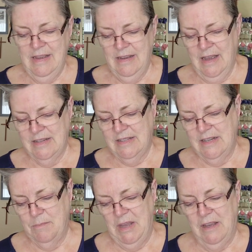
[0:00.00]

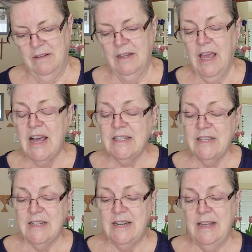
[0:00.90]

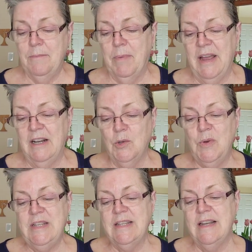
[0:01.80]
Custody by
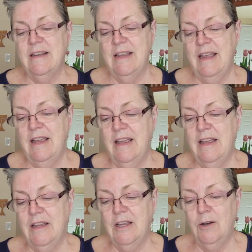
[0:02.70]
Luisa
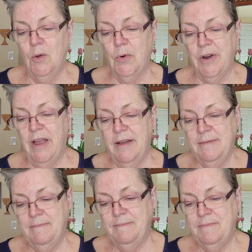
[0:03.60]
A. Gloria.
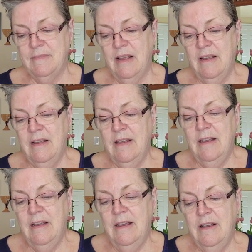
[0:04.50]

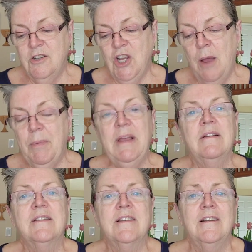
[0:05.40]
Chopping
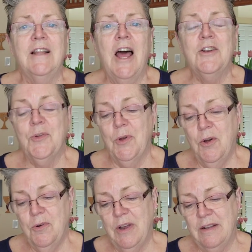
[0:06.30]

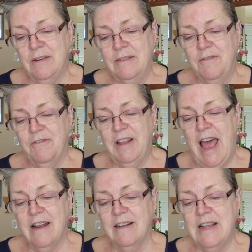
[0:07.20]
cilantro and
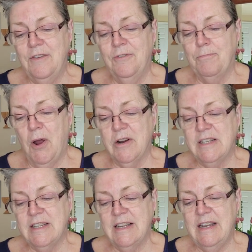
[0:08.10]
flat leaf
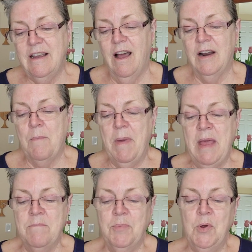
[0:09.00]
parsley on a
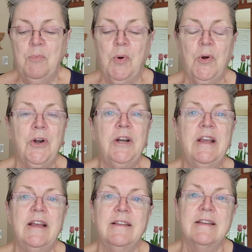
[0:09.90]
bamboo
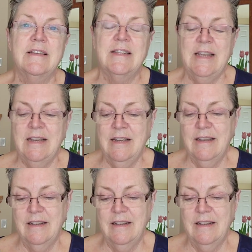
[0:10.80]
board at the sink,